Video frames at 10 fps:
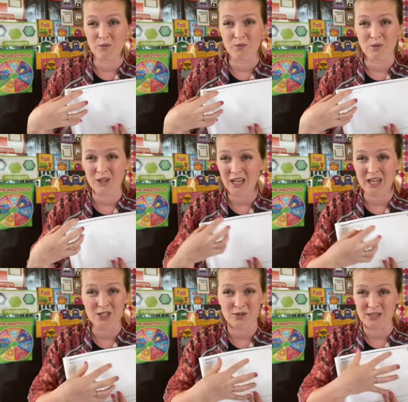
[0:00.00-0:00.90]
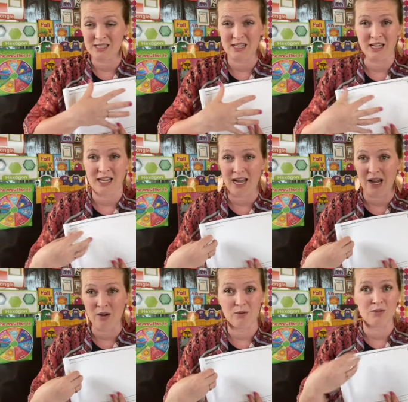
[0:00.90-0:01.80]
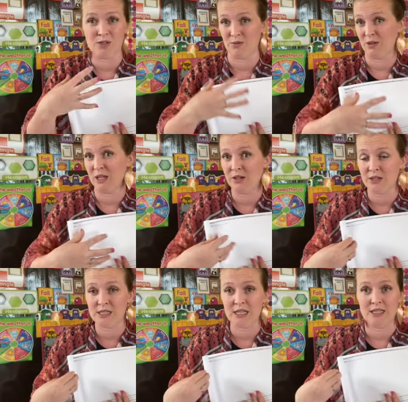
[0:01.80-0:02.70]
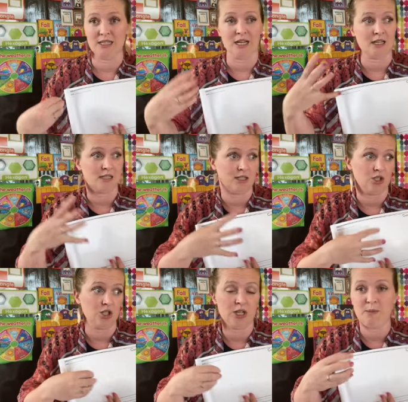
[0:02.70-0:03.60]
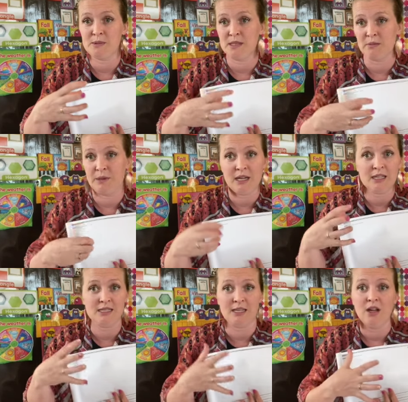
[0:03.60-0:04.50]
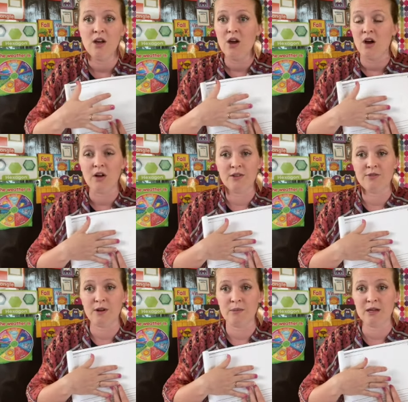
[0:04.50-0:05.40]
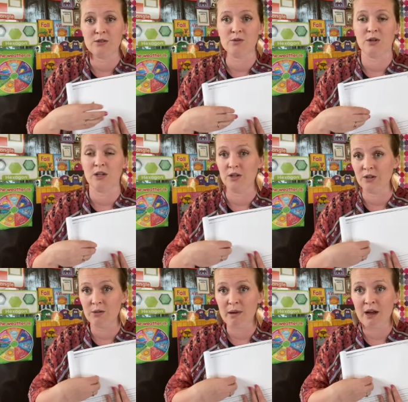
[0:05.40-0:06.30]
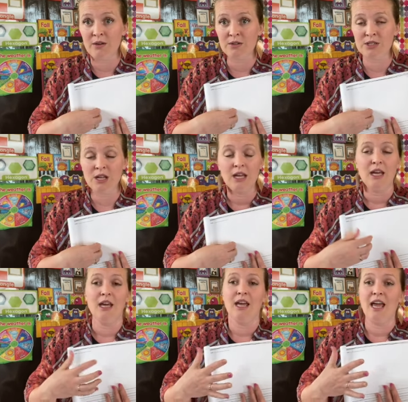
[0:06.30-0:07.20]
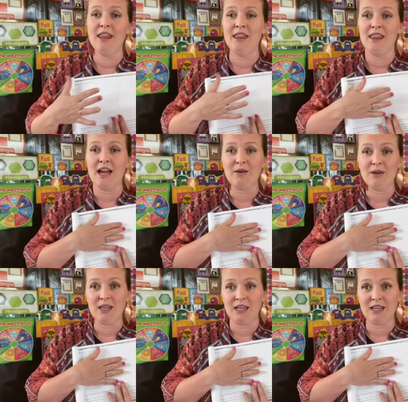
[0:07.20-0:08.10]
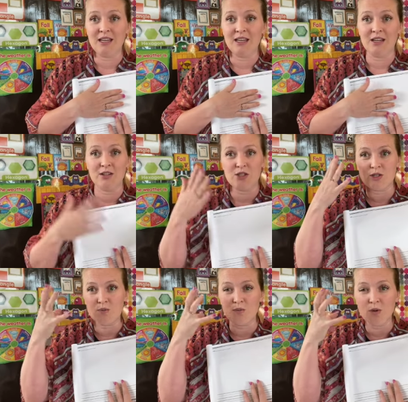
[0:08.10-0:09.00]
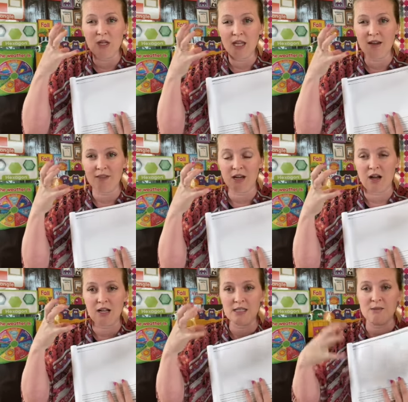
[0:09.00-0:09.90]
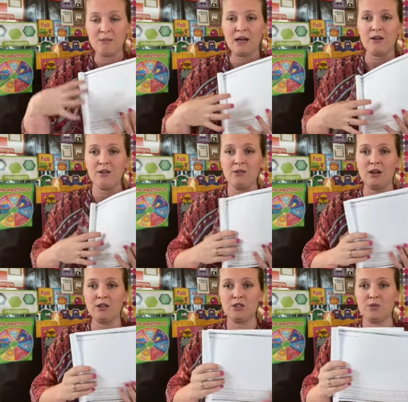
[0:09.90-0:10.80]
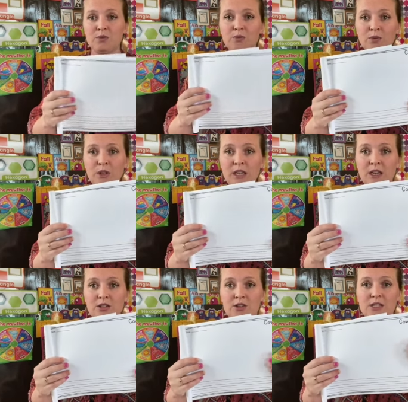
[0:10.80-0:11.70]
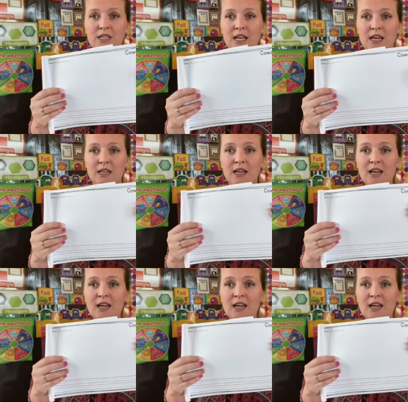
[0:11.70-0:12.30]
really interesting cows, and really interesting ducks and sheep and pigs and all the farm animals we're going to learn about. And then that way they can just really have that awesome background knowledge to really understand